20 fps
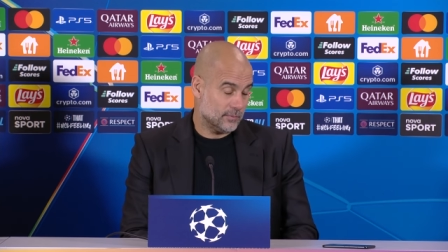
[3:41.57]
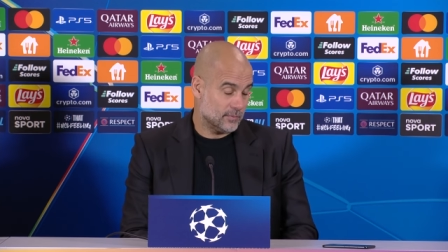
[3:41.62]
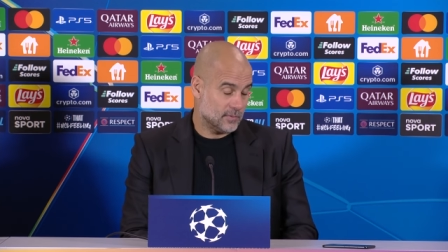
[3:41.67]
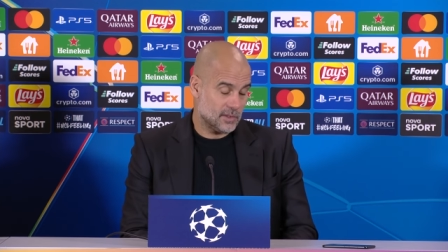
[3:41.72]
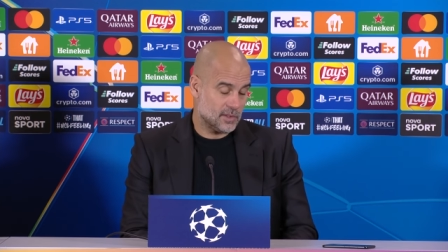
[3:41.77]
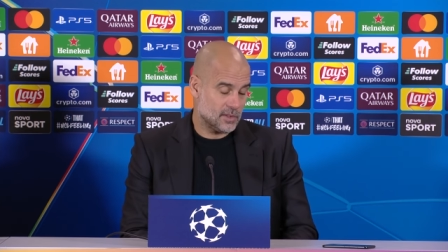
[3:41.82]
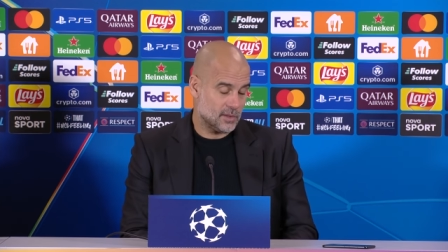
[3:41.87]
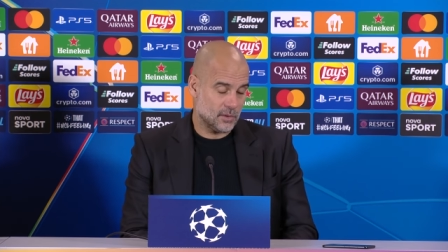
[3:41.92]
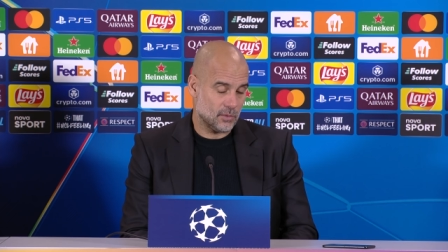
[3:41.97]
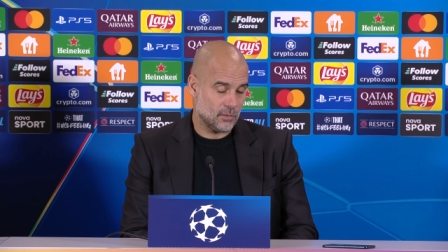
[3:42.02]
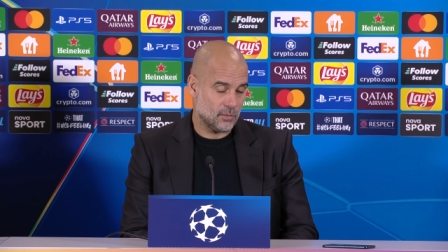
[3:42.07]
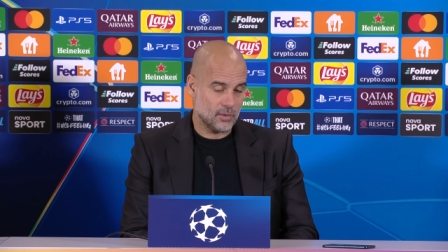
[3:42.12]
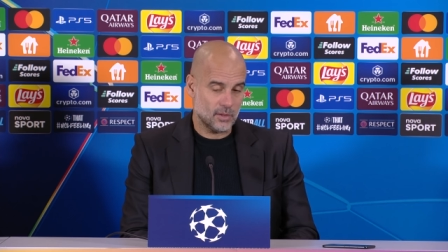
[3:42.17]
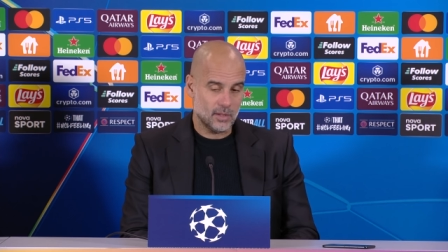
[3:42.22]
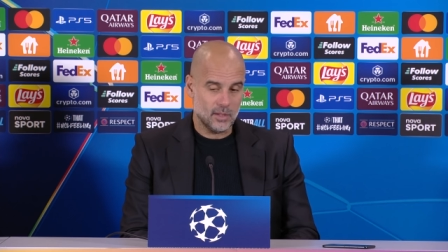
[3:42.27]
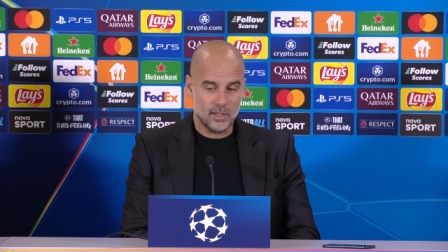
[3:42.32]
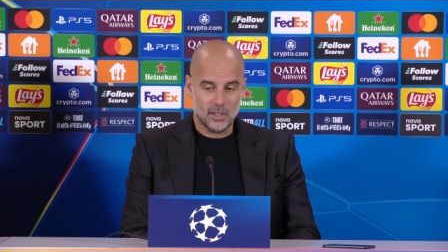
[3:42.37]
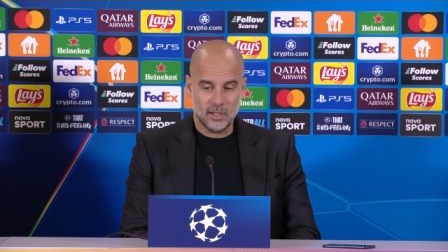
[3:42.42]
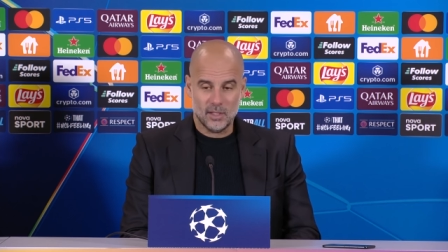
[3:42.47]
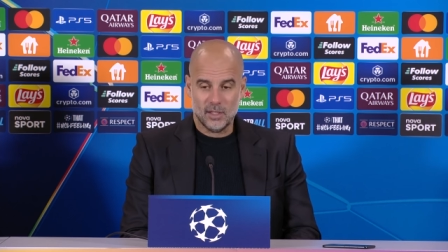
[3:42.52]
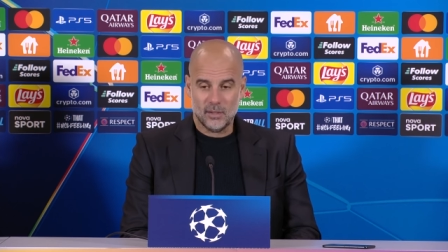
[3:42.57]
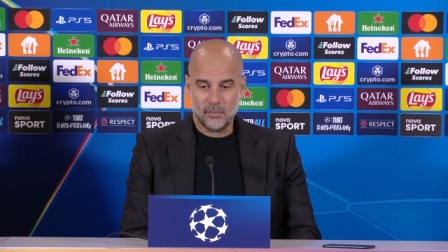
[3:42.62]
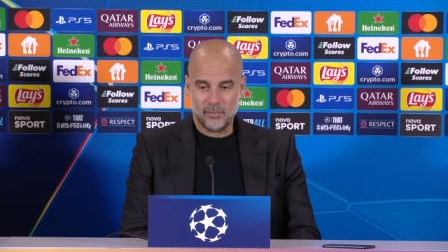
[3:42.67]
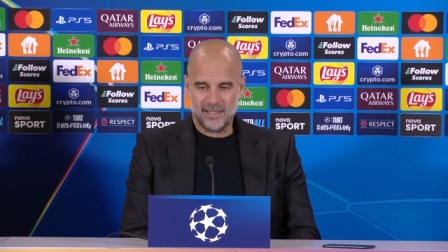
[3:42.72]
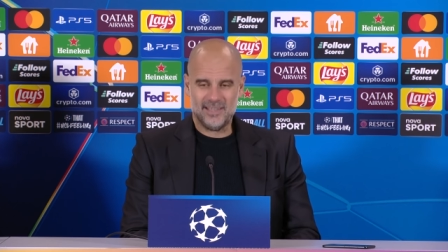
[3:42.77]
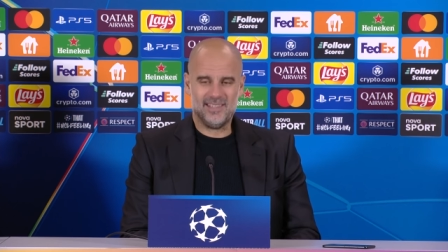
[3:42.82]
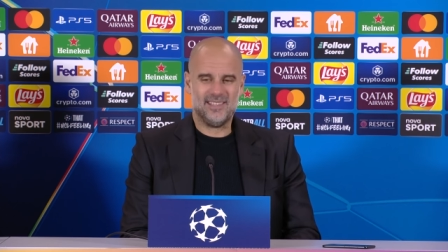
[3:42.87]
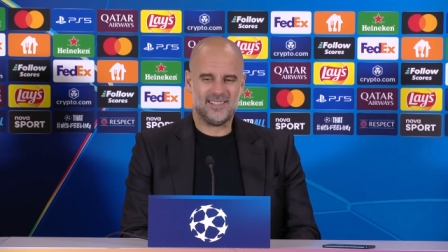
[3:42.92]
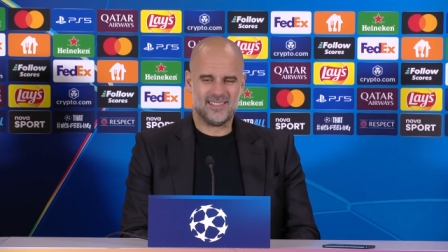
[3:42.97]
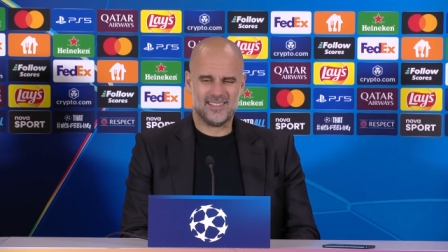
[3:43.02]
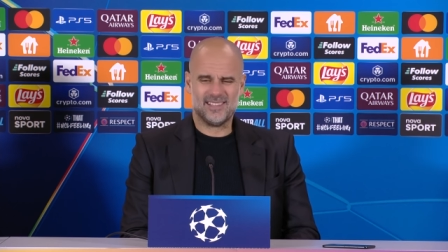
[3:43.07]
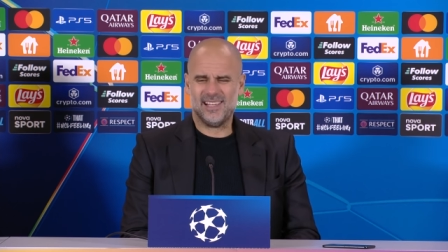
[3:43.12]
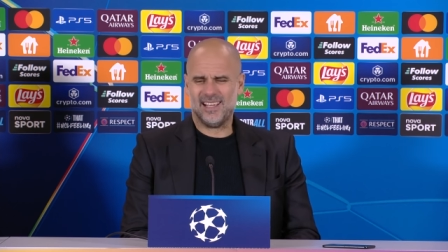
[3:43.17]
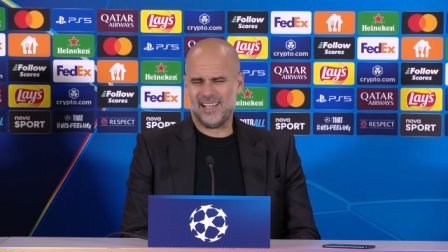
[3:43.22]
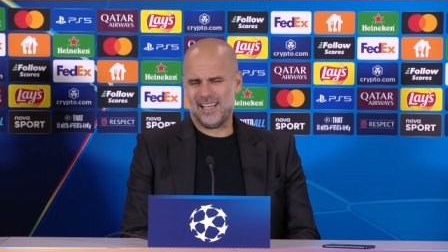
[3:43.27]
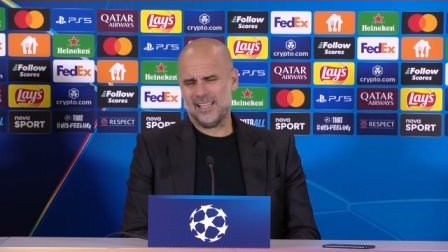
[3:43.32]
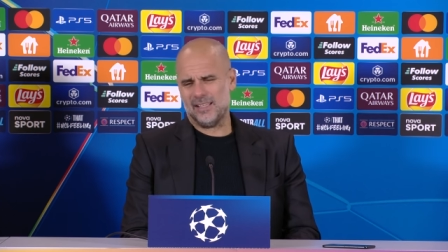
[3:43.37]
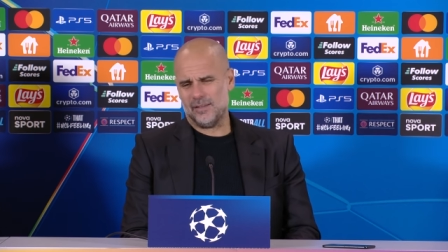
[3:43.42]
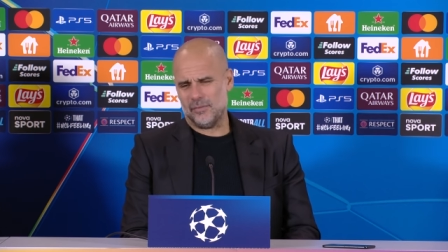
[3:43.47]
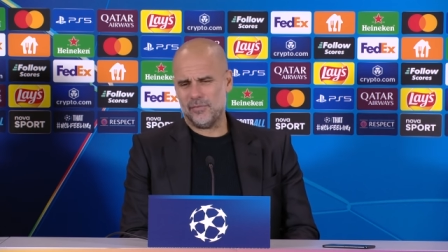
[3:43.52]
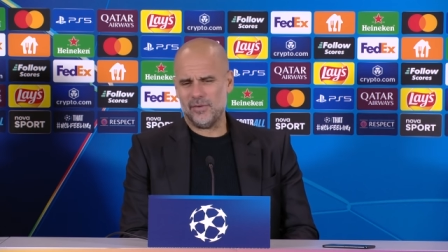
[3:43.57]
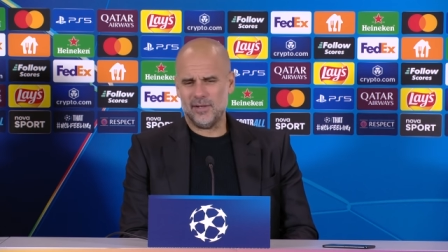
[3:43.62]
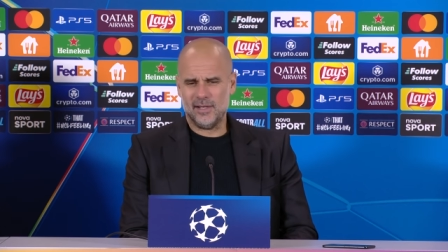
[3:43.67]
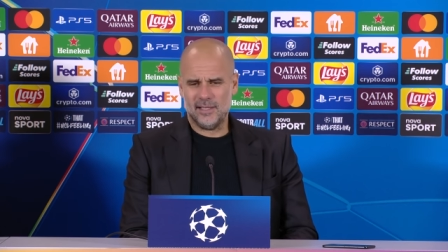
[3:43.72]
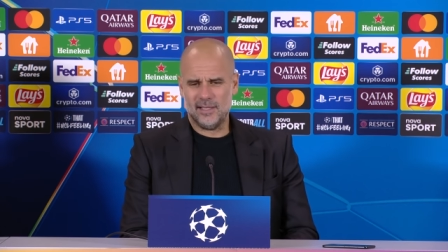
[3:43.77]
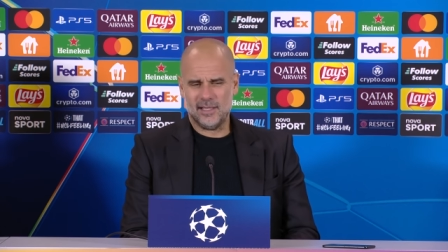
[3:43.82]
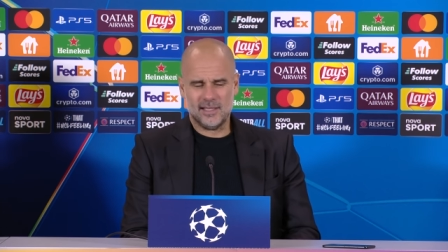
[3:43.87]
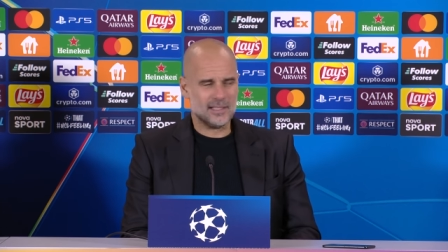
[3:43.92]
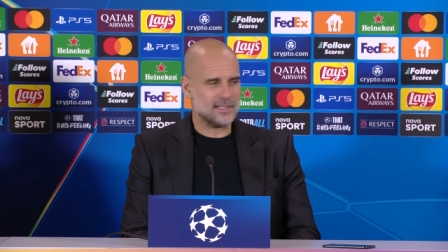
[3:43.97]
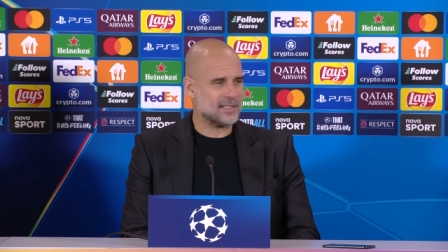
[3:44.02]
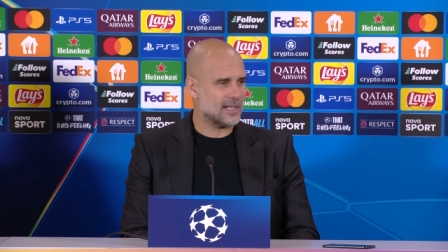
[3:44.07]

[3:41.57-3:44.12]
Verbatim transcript: So, but it's, I had the feeling that it's